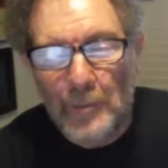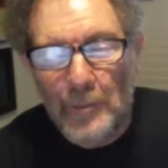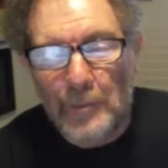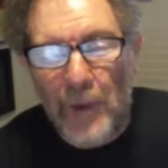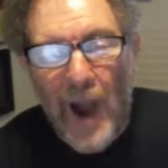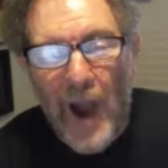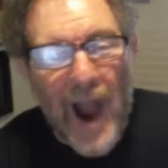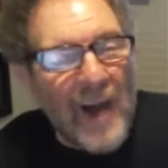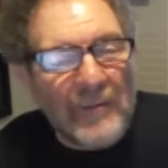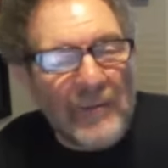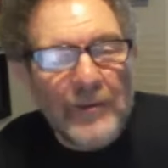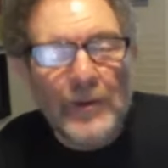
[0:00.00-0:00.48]

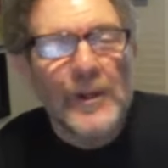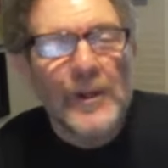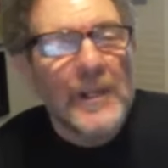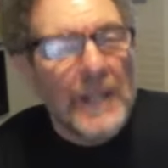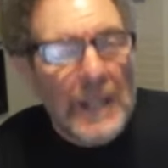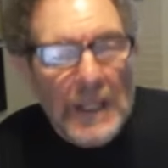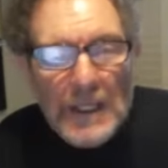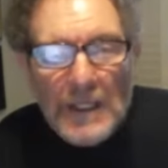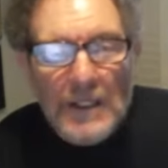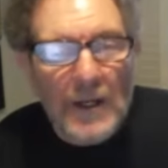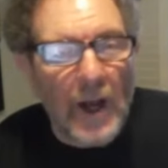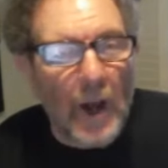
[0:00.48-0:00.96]

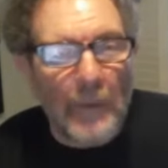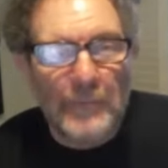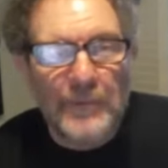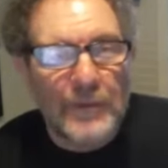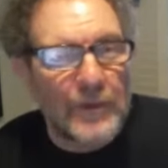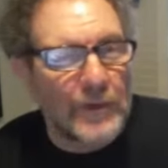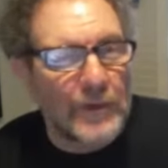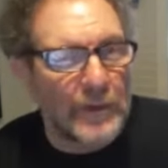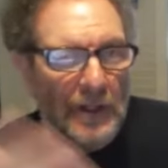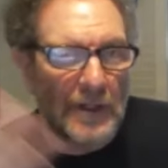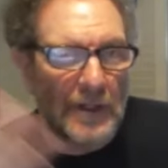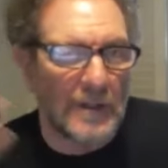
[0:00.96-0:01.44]
poverty up
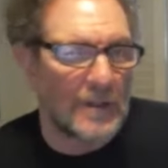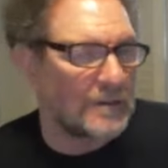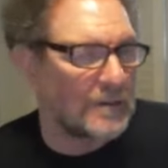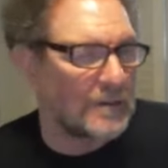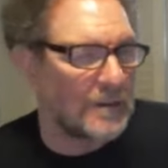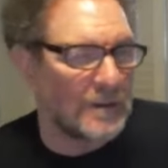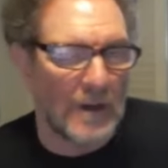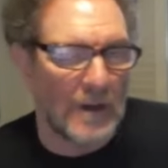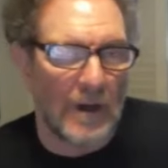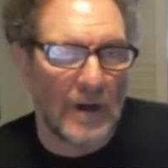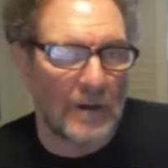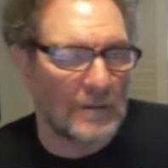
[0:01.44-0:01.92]
to,
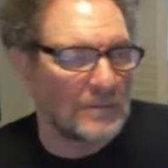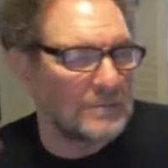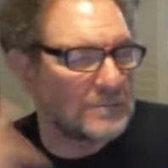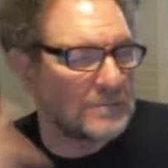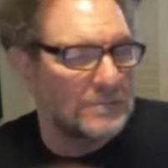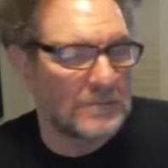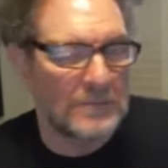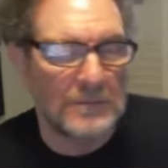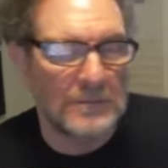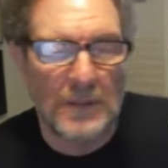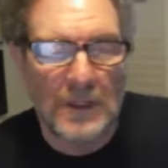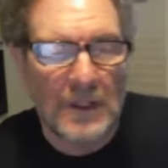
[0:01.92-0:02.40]
you know,
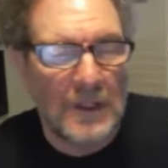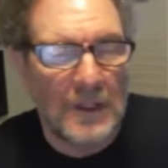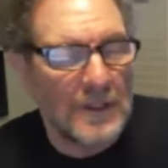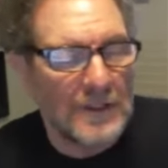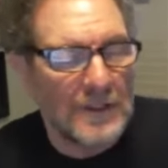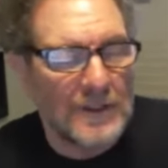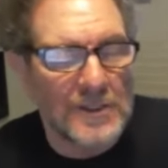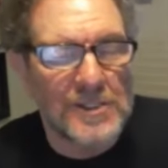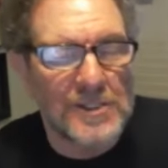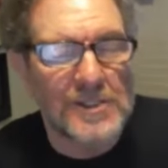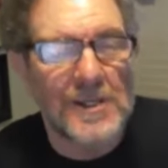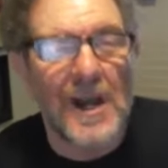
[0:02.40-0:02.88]

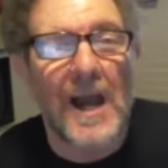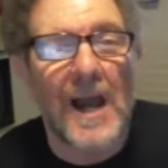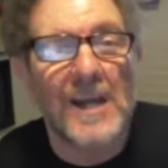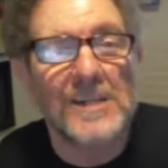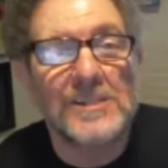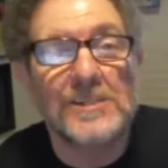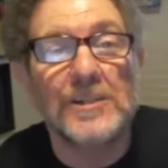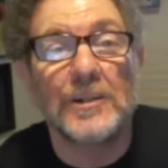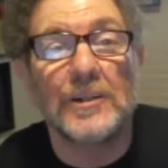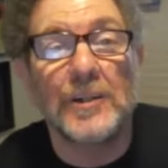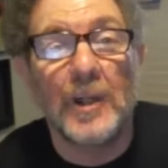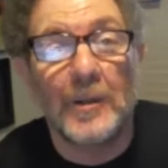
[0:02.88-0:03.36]
the
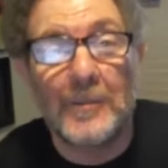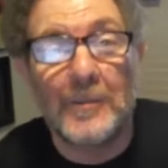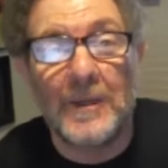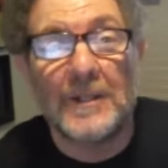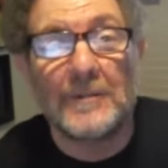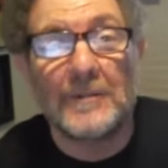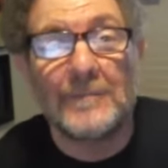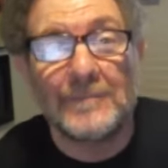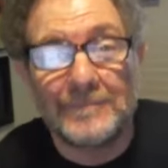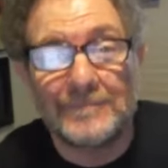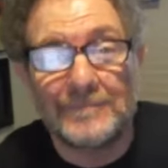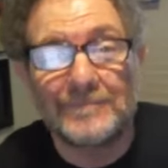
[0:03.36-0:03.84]
sky's the
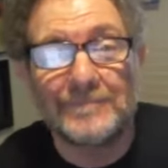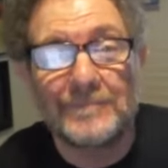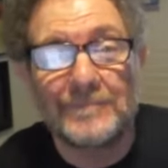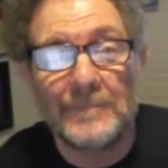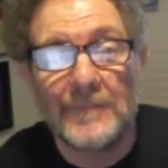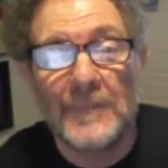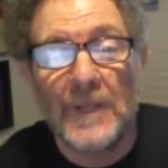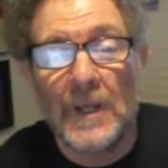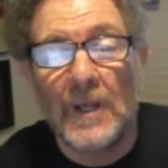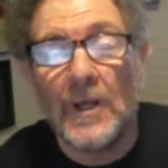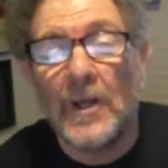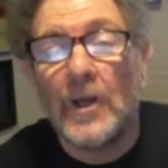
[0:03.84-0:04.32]
limit.
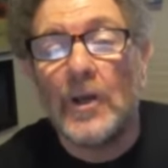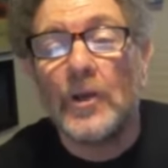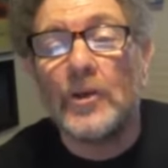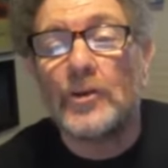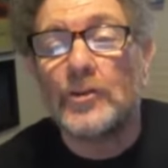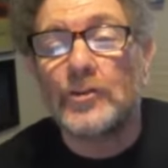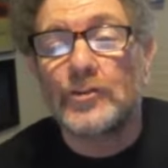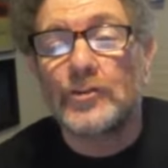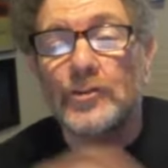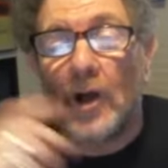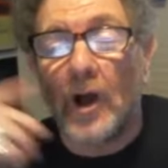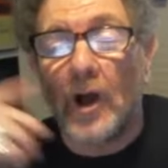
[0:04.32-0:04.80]

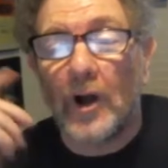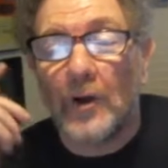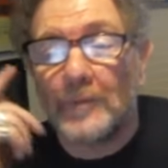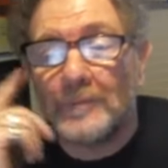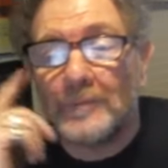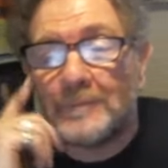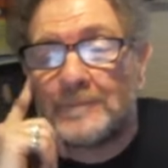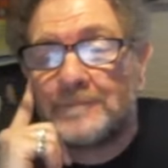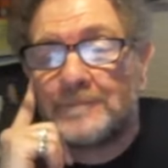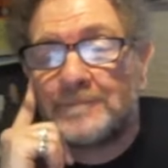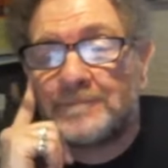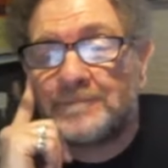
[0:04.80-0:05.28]

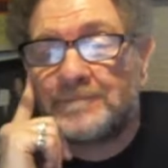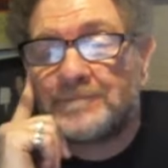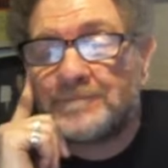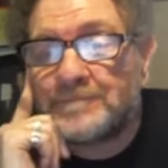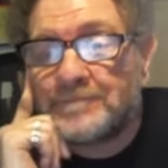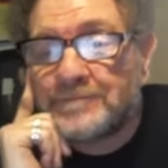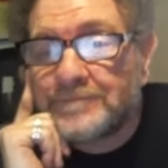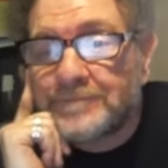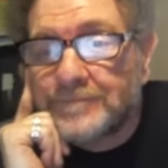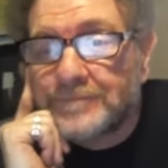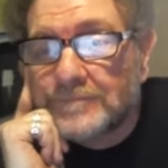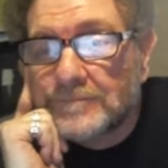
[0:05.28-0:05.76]
So,
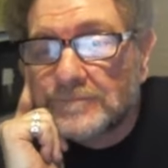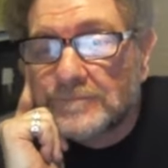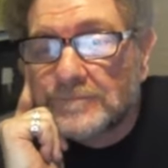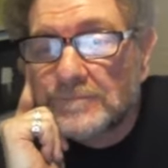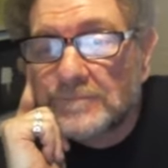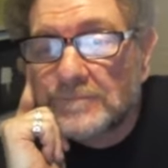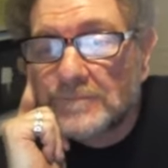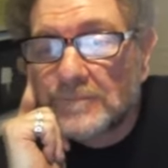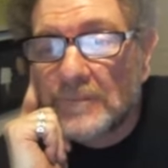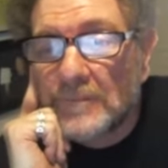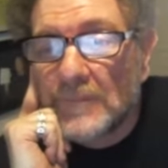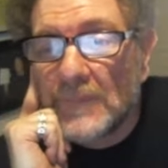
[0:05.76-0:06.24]

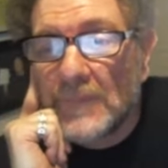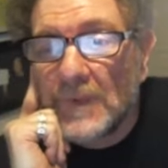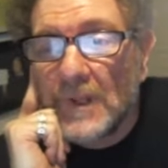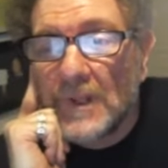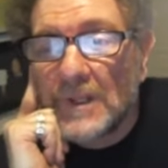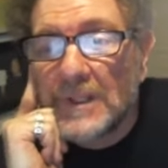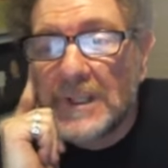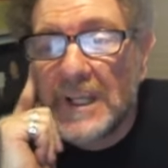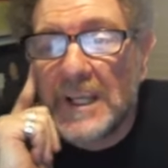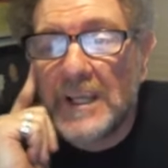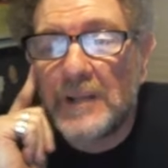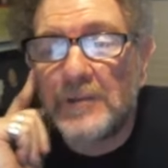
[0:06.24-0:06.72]

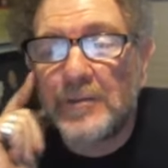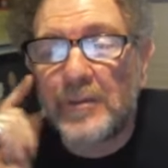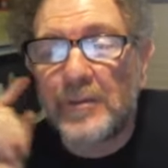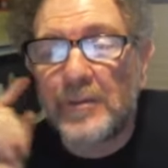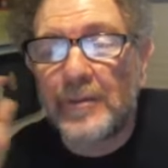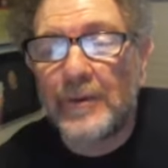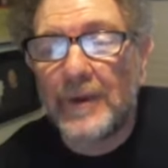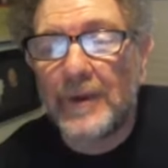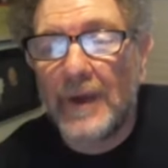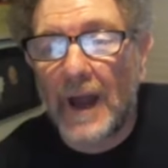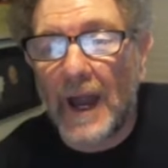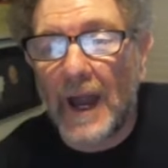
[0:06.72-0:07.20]

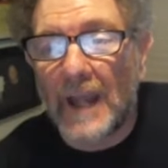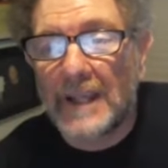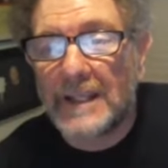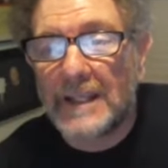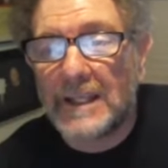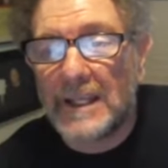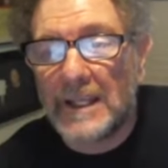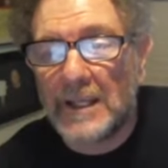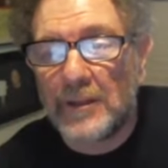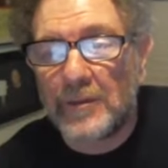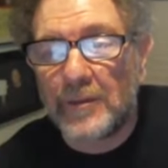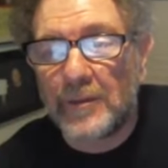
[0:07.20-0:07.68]
Keith. Hi,
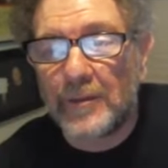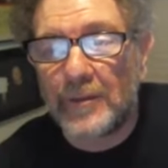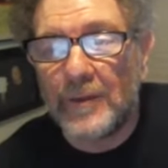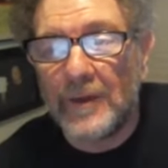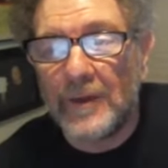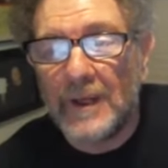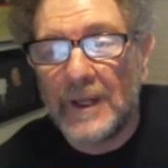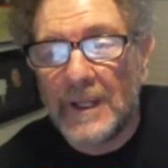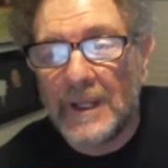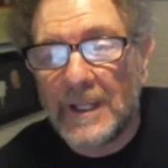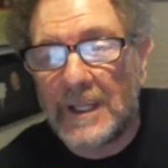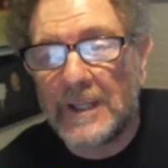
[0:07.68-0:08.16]
Keith.
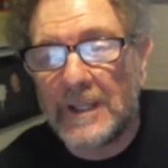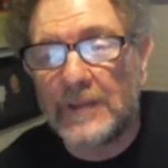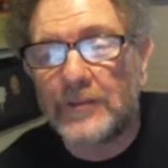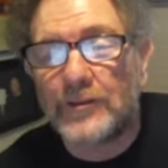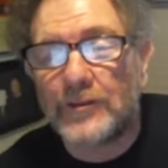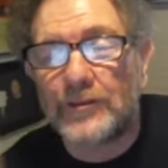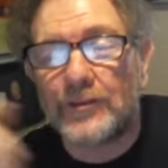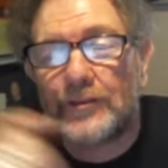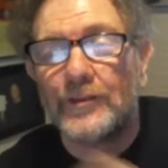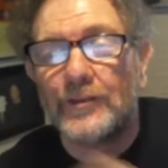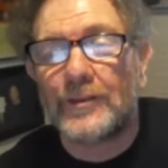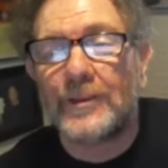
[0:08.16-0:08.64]

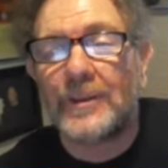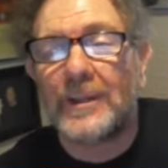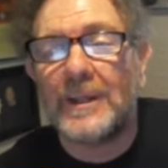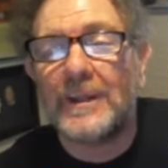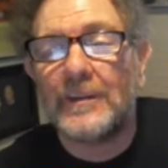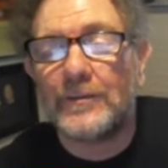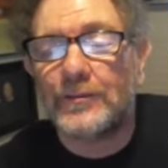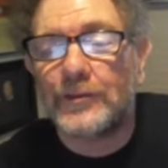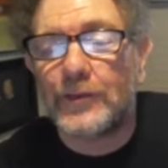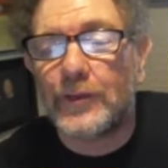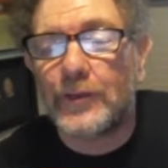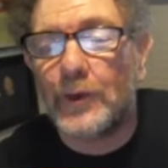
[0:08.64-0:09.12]

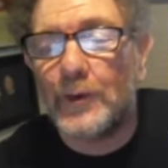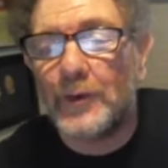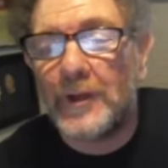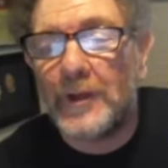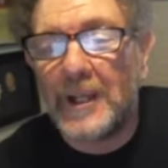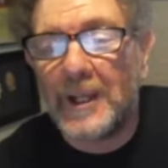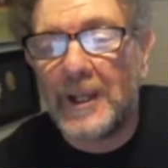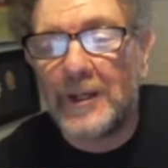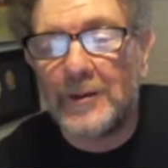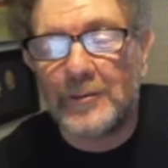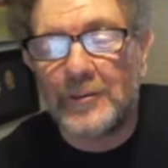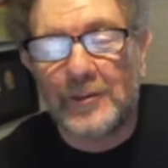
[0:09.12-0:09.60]
Keith's
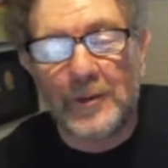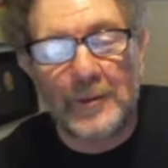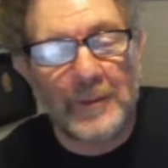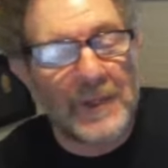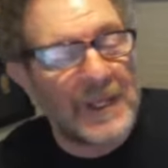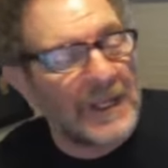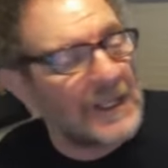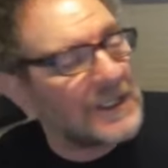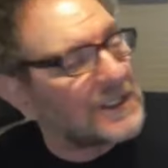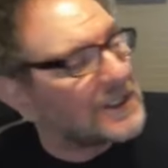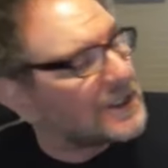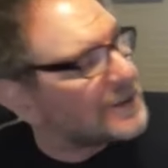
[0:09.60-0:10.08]
tuning in from
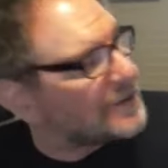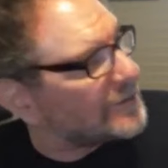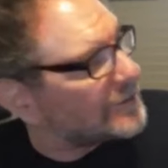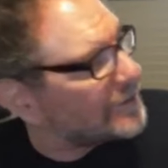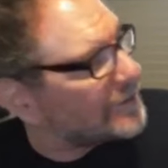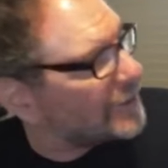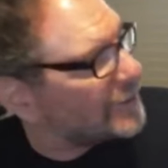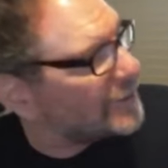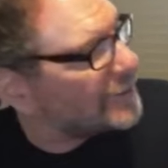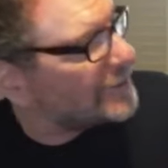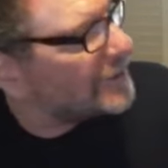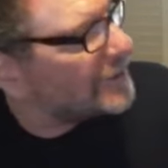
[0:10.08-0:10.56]
England.